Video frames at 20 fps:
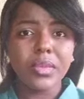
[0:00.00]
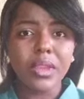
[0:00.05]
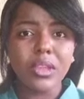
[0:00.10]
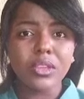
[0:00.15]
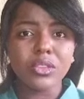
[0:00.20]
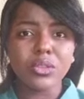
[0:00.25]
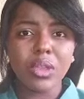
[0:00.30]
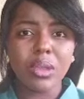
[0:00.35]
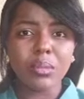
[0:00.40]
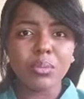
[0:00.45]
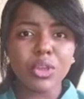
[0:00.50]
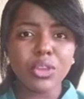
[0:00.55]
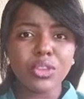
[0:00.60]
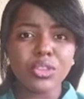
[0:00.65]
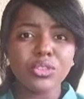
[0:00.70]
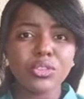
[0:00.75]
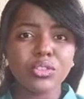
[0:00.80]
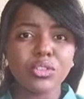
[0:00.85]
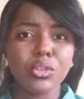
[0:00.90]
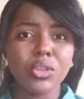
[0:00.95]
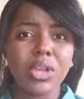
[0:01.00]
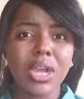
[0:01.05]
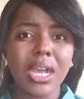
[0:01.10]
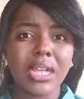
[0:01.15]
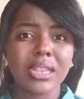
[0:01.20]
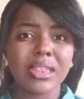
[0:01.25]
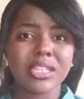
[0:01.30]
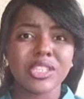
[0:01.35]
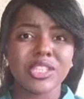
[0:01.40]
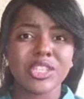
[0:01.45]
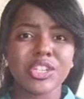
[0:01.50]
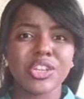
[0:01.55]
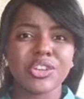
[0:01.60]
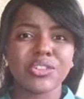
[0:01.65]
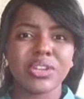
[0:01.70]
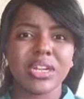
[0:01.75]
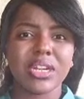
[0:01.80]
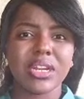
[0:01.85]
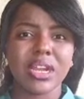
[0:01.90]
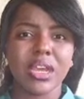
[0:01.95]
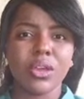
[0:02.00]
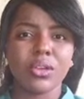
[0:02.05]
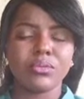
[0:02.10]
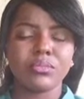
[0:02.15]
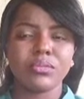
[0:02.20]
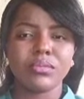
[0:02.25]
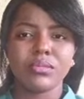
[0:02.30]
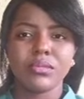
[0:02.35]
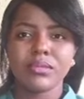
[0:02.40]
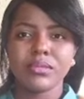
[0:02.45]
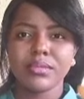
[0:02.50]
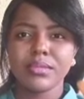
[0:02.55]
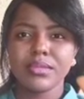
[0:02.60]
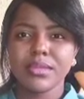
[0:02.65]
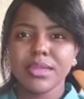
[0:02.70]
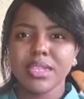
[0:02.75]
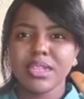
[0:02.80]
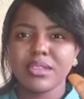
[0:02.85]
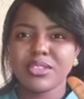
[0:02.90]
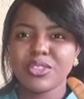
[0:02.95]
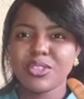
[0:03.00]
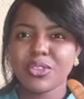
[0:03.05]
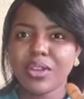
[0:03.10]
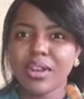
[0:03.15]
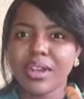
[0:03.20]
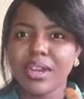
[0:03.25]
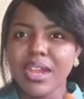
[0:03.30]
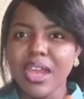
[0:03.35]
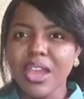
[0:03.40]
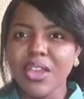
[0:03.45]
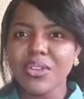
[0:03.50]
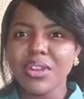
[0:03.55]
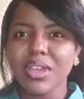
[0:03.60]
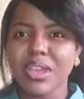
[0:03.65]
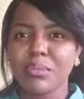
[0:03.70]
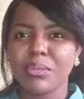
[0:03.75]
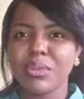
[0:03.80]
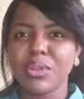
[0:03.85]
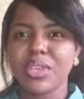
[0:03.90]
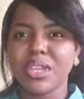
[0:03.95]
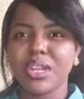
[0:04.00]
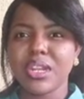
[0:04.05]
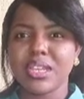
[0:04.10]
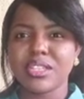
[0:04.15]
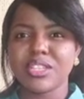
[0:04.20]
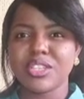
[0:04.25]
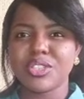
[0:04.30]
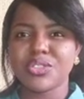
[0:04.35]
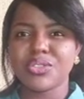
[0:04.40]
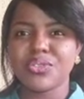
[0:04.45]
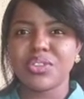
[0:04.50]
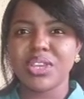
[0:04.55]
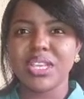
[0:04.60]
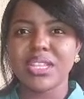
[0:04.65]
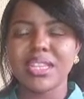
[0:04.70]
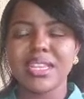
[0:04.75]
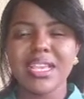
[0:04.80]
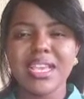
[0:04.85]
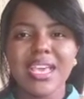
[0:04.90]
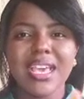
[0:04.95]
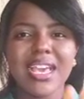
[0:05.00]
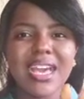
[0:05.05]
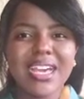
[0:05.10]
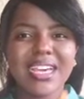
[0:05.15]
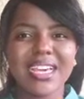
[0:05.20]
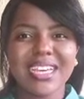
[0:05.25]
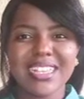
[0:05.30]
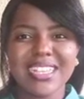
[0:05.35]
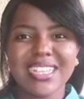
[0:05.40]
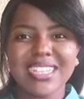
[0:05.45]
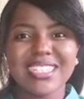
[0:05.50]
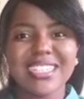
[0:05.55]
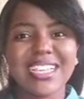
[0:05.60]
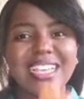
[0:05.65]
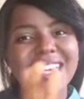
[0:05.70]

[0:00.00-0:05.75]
So I'm going to look at the screen now. So now I'm looking at the screen. I can now say,